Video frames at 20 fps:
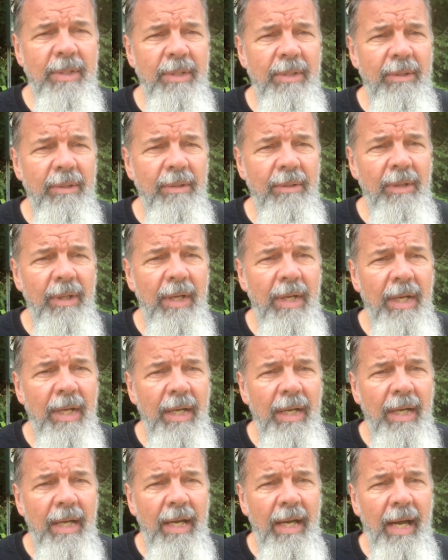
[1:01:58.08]
to
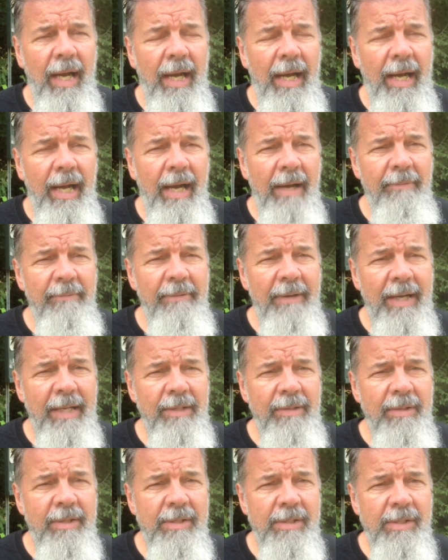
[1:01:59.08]
uh,
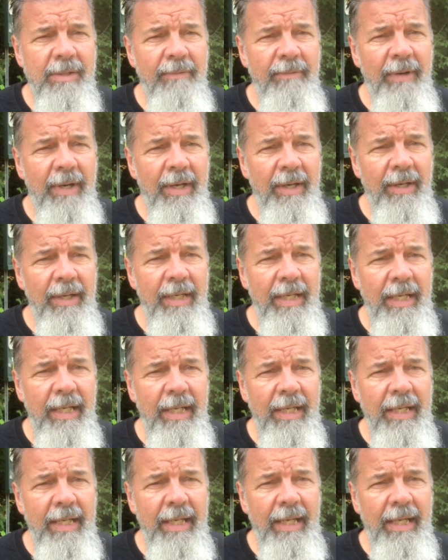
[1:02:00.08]
affect the severity.